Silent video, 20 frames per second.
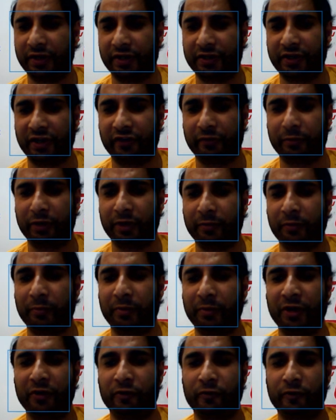it has become a
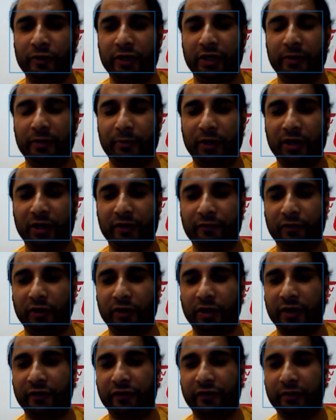mandatory part
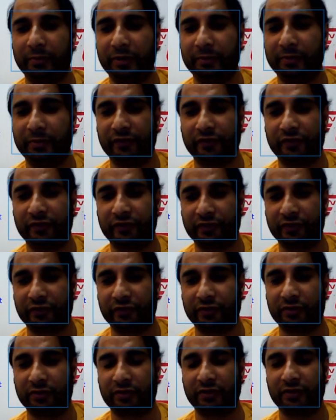for SAP basis
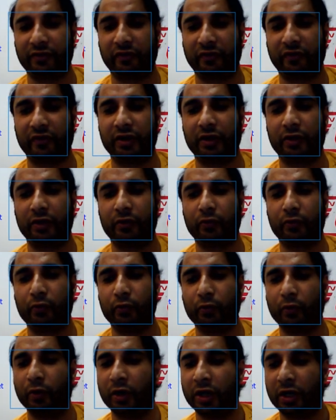consultants
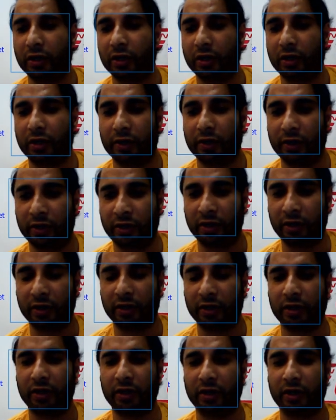to
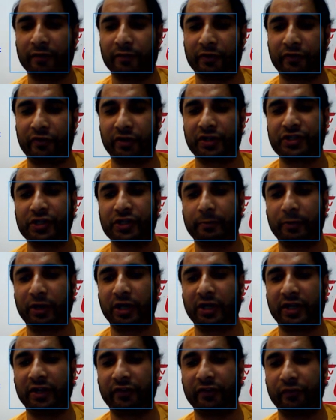learn infrastructure
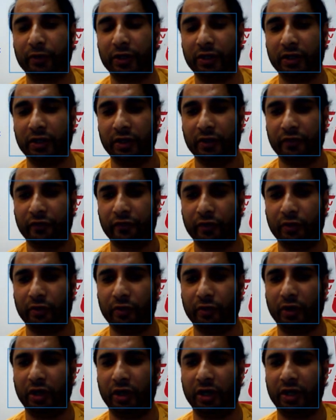part as well.
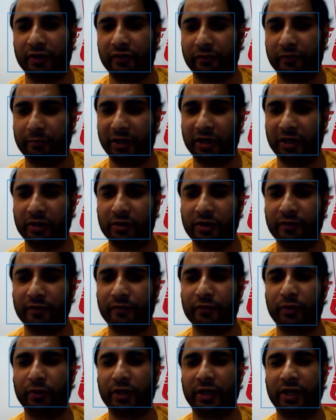So it is better
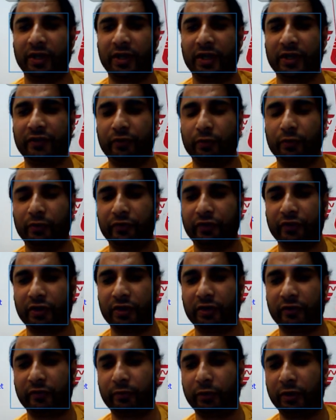if you can enhance your
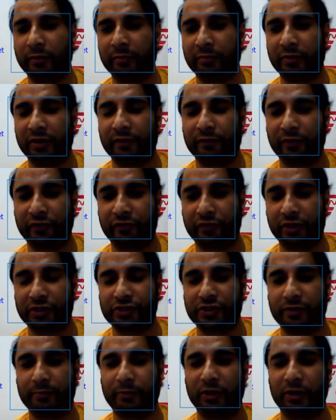skills from
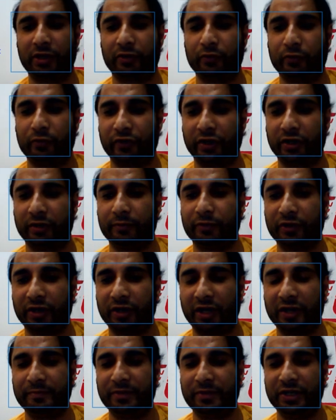infrastructure part to set up
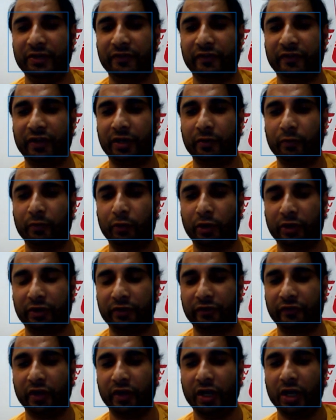the IPs and what
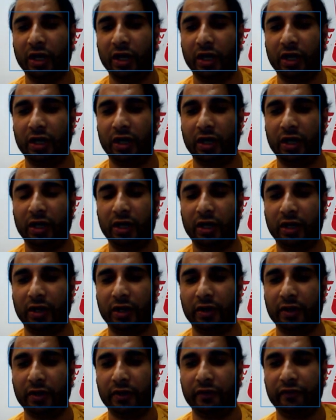is
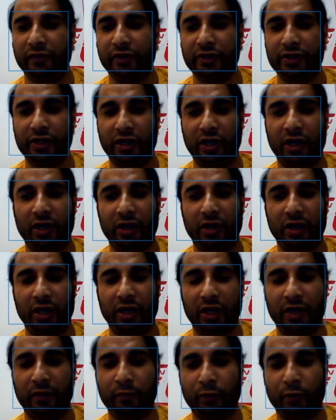
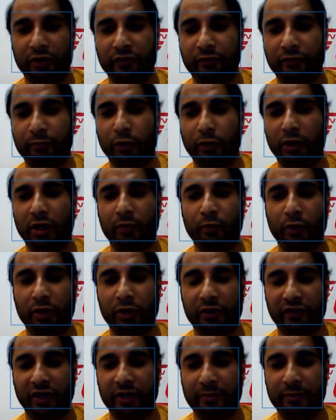CDR and what is block,
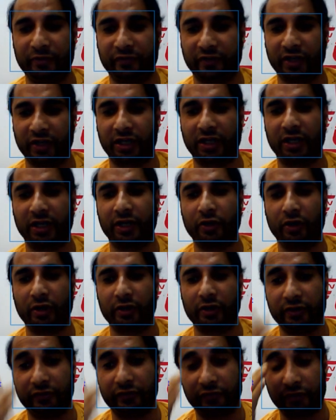what is IPsec, and
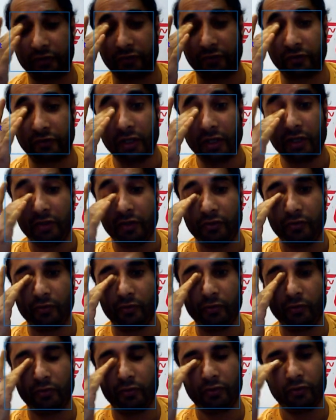these things.
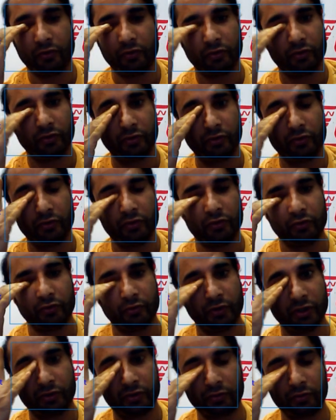You
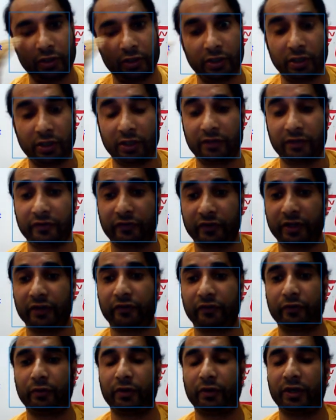need to learn all these
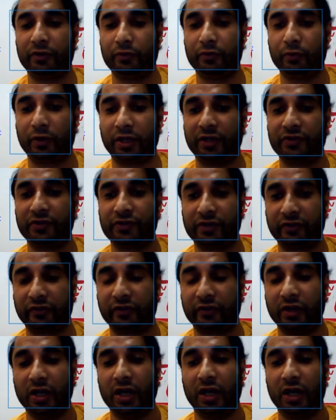things so that you can
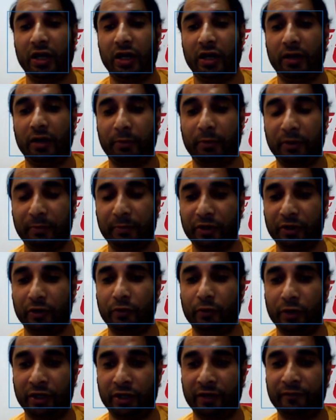just prepare
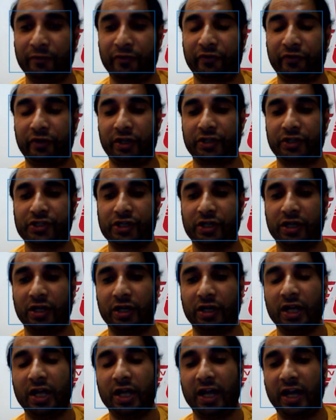your
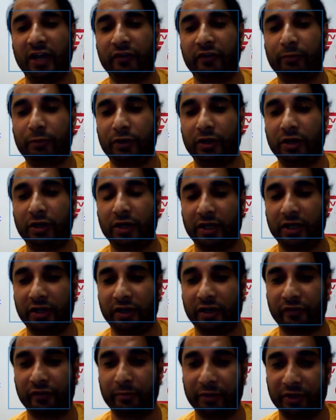infrastructure as per
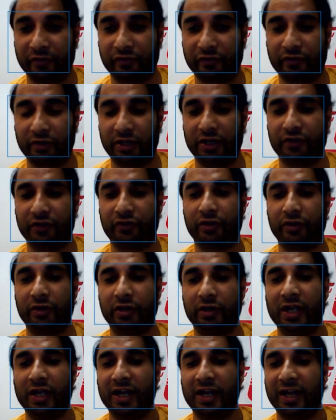SAP
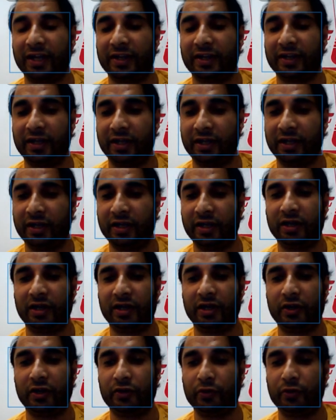installation, and then
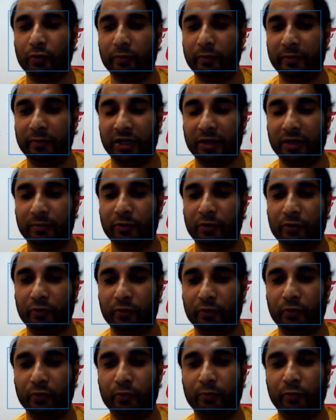you will be able
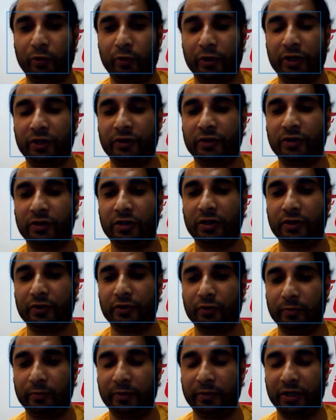to monitor,
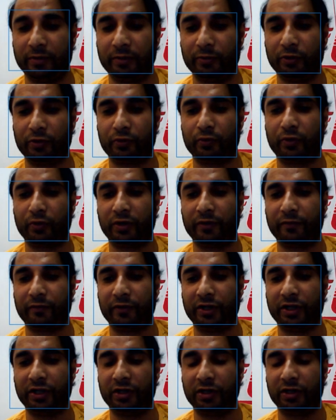you will be able to
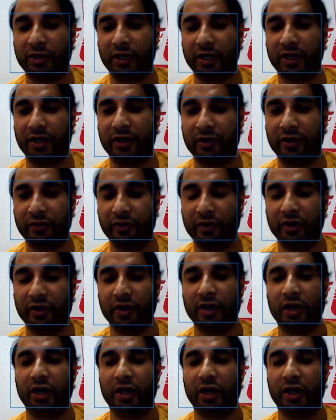configure, and